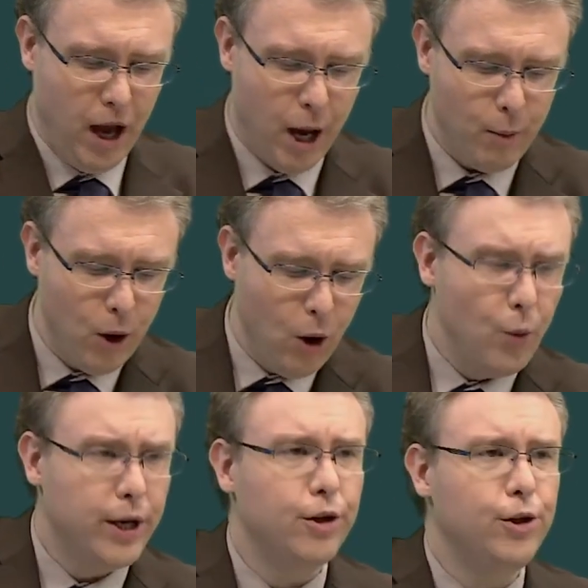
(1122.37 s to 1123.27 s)
Um,
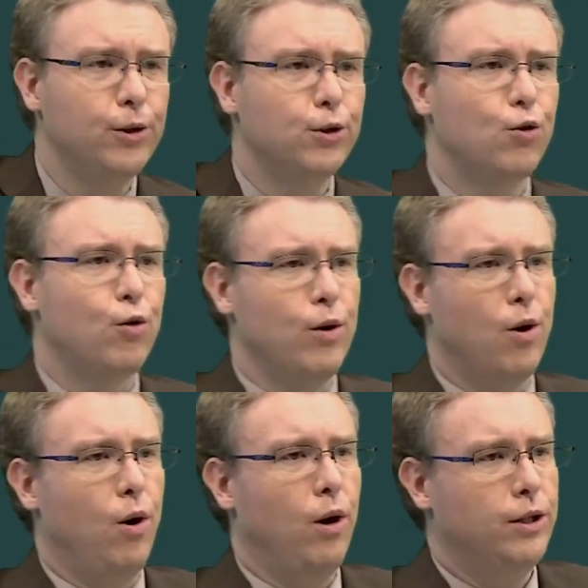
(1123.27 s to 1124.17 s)
we can use
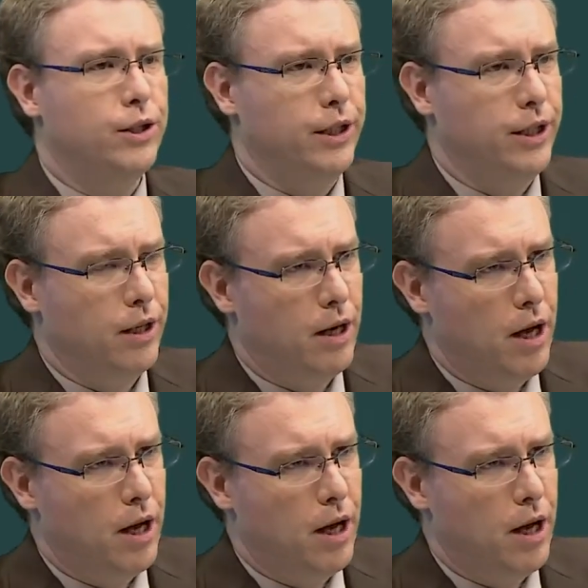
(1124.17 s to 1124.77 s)
chronology.